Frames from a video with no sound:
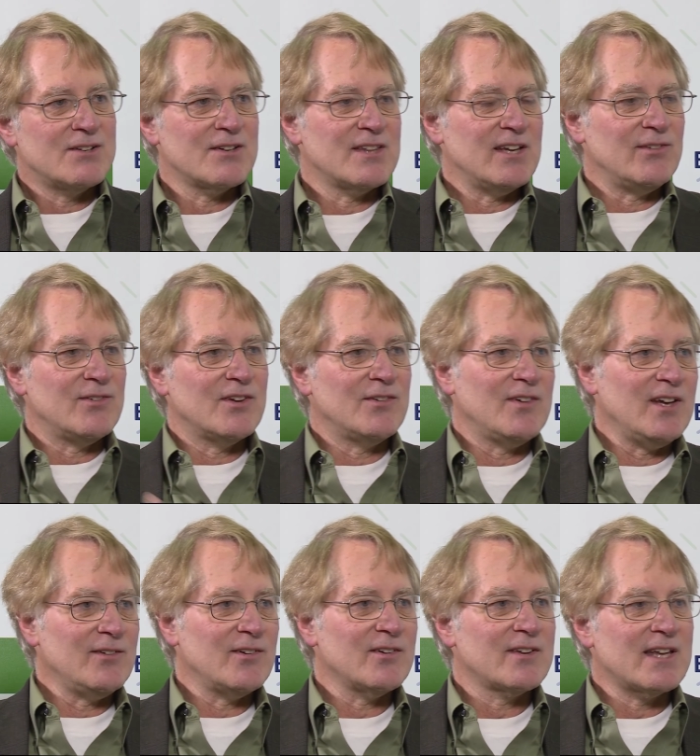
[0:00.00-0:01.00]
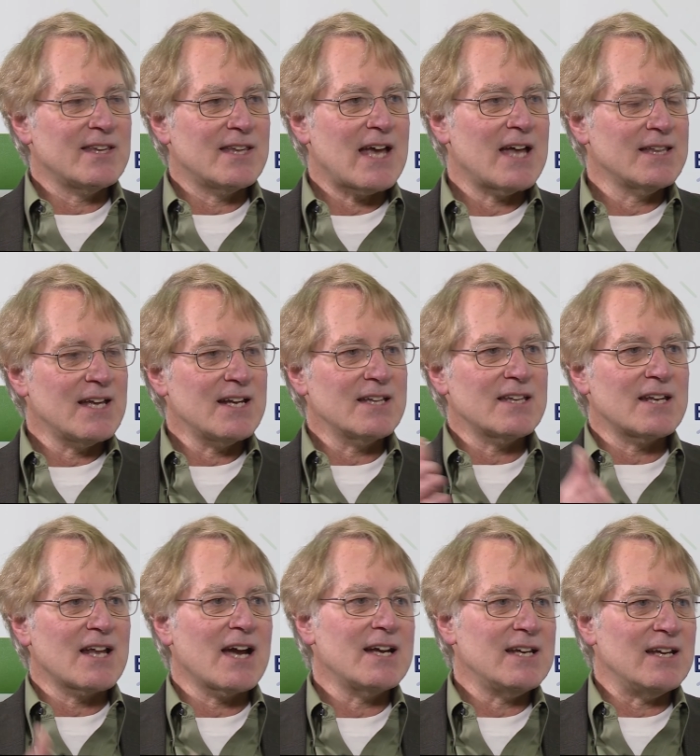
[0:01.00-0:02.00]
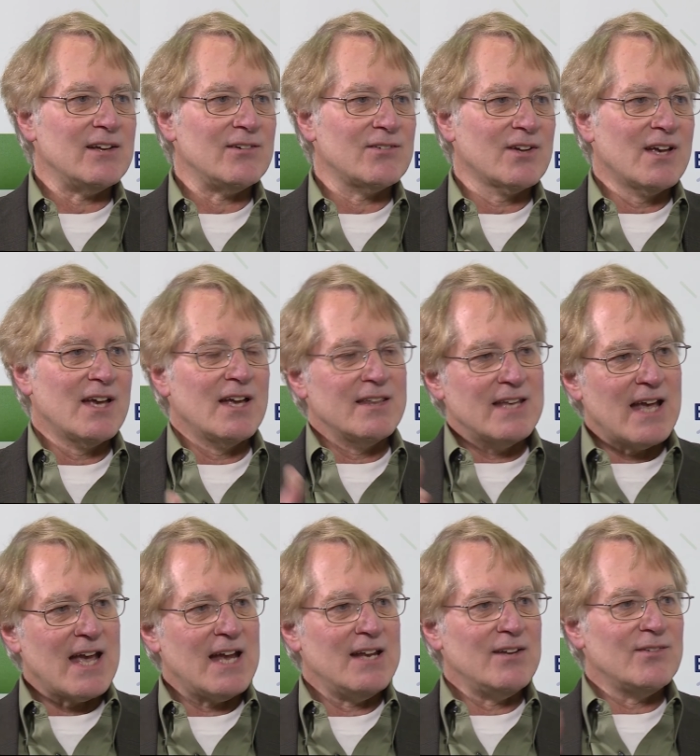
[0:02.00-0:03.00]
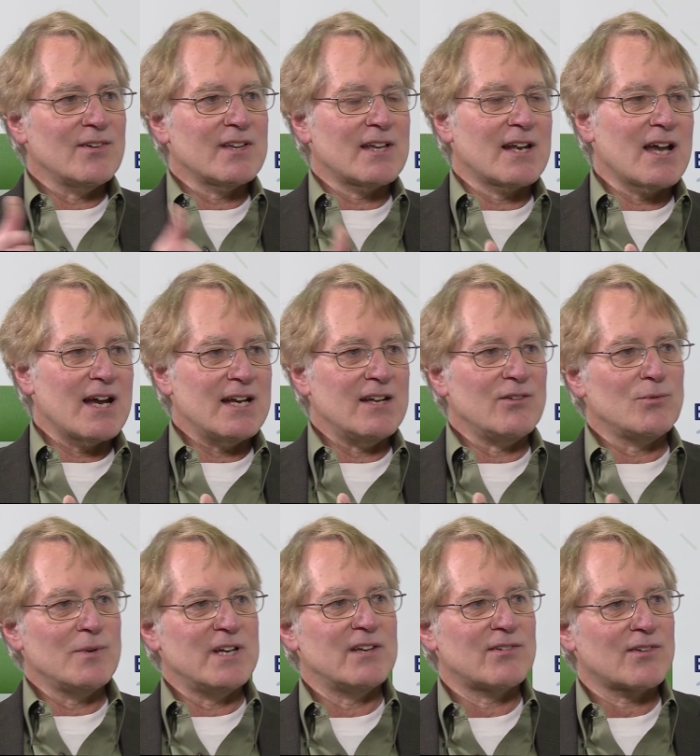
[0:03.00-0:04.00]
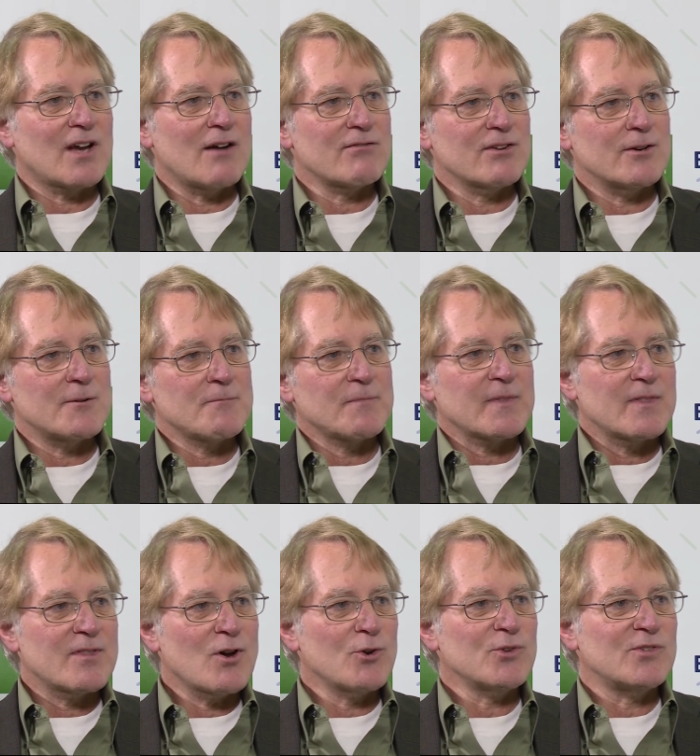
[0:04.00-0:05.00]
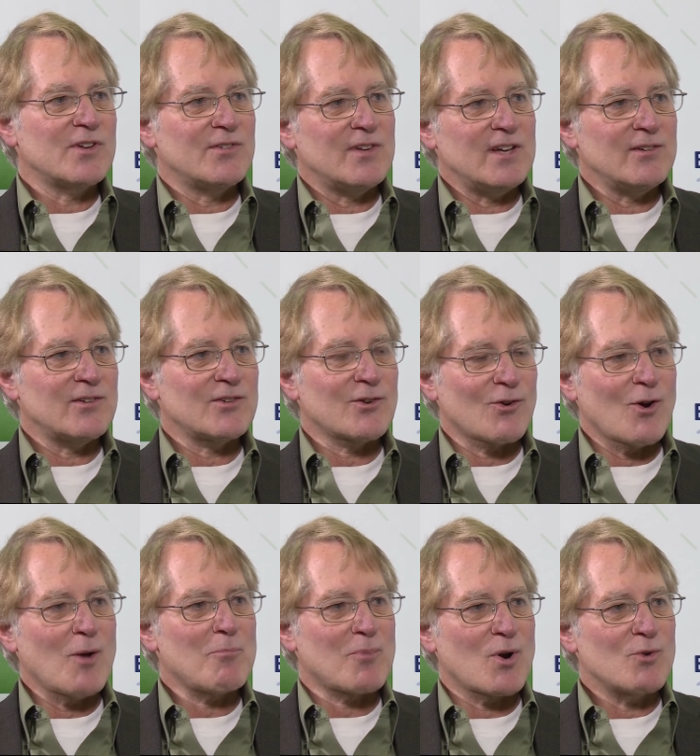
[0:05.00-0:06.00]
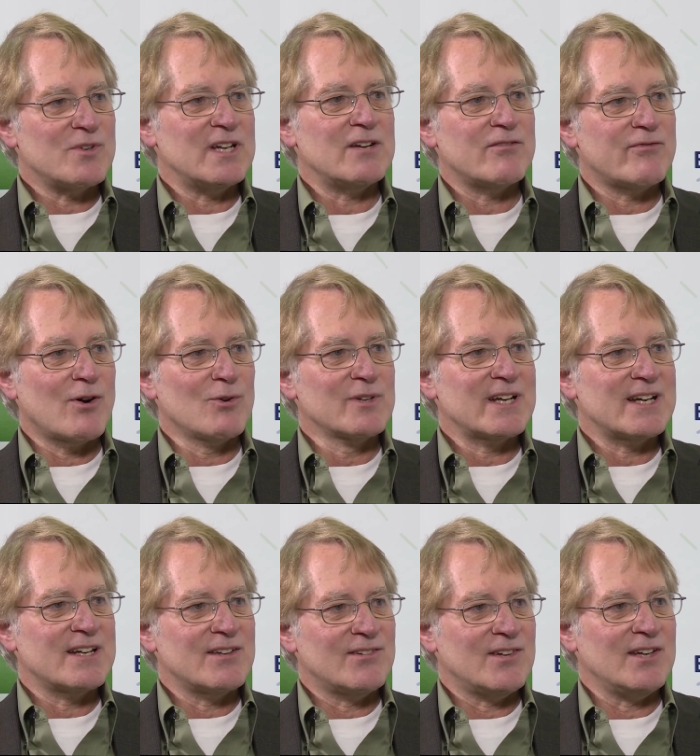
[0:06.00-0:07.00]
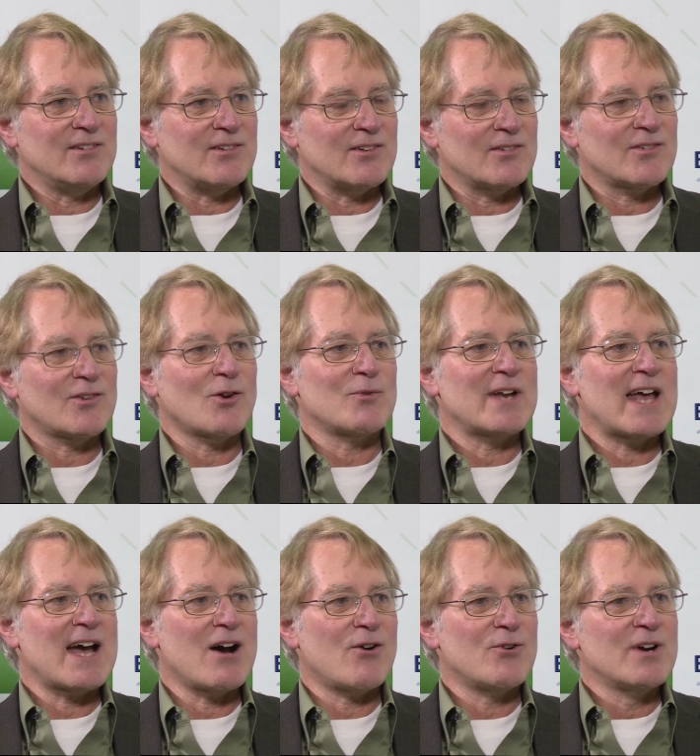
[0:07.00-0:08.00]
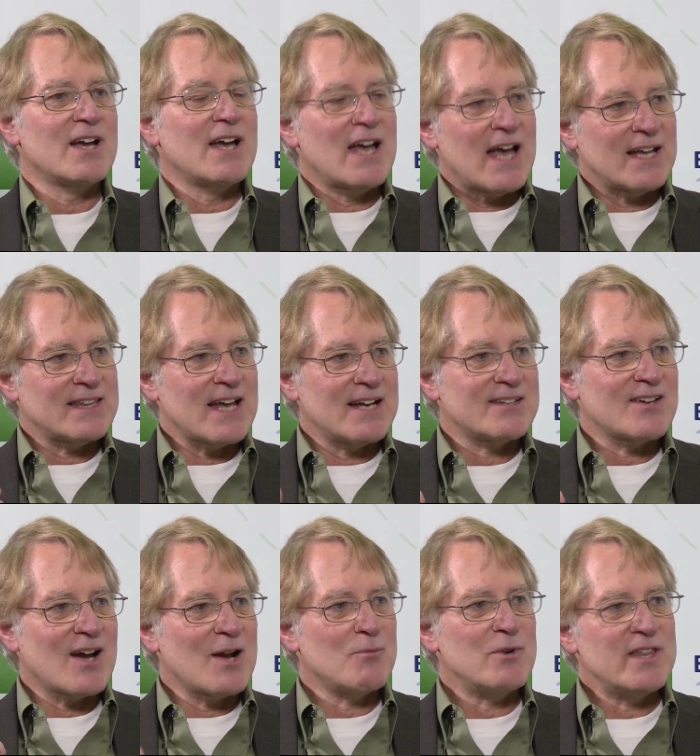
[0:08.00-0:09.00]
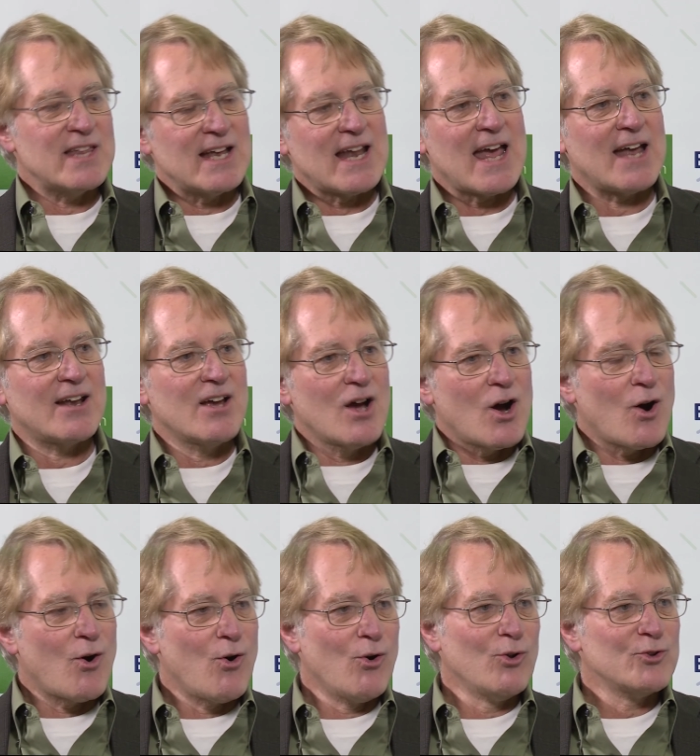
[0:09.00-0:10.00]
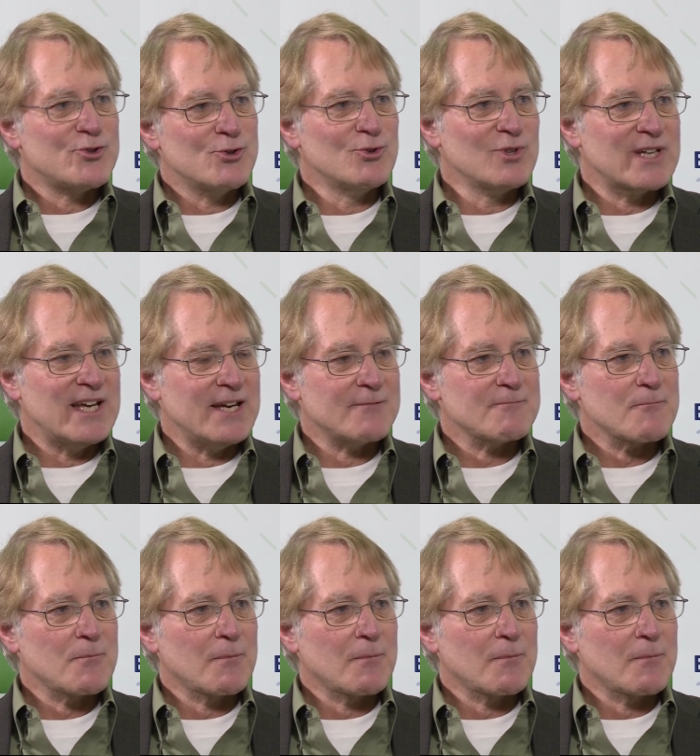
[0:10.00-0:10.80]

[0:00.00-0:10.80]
to these diseases. And then in the 90s, the 80s and the 90s, we discovered those diseases are all protein folding diseases. And so now, at that time, we then had a whole toolkit